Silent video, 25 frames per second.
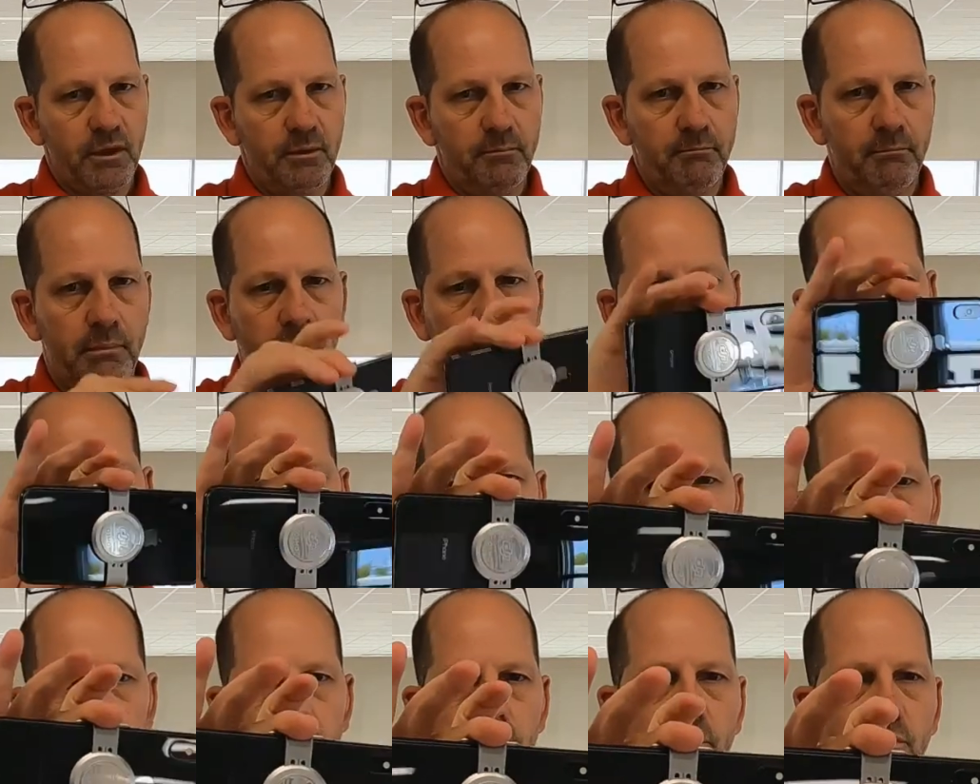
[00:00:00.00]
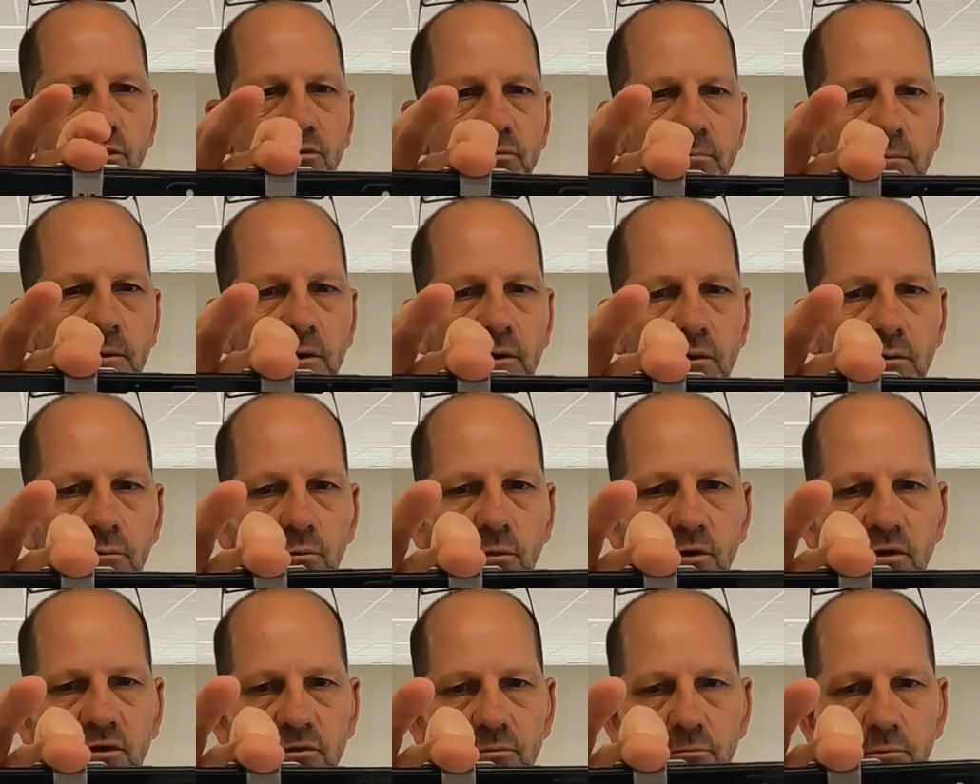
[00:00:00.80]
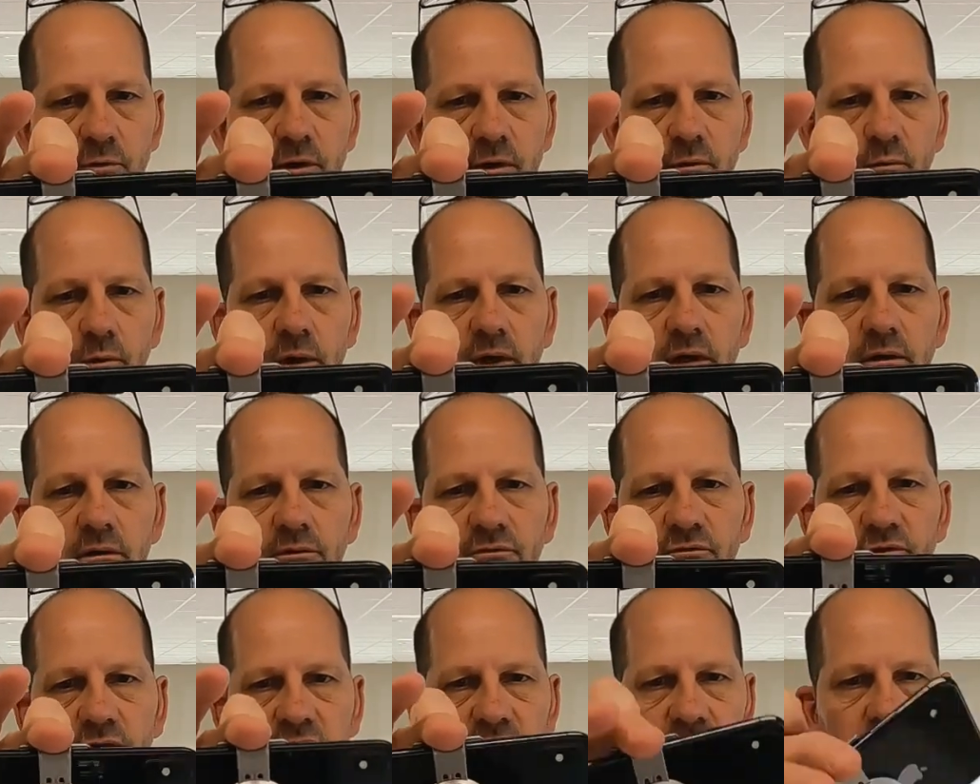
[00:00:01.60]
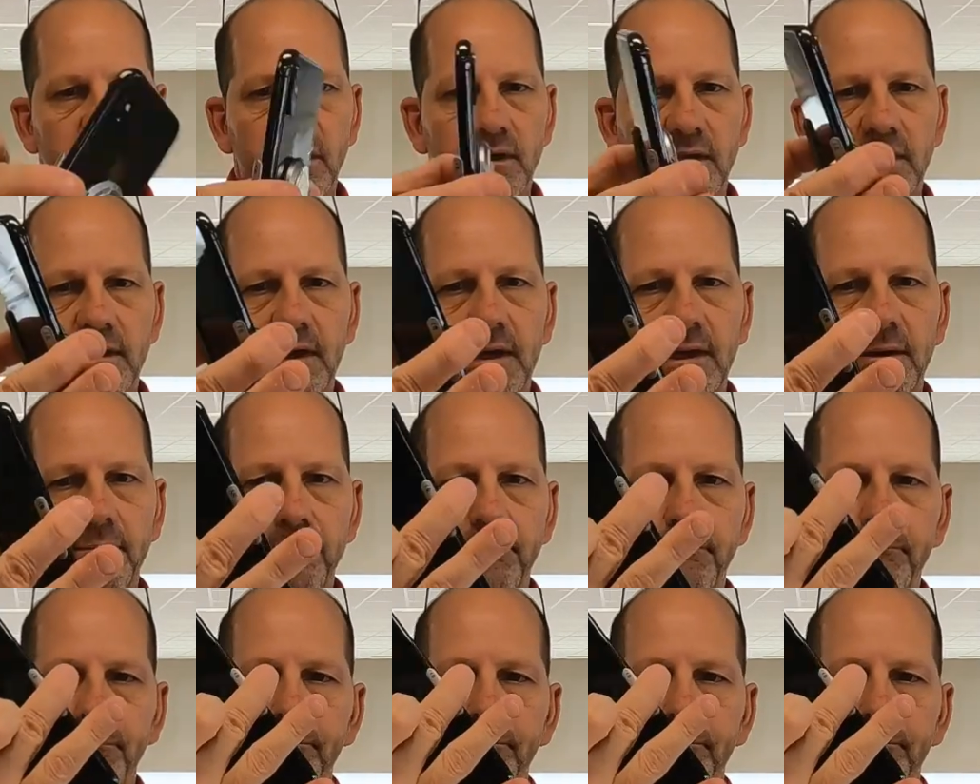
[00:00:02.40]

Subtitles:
But for the most part, it works pretty well just like that.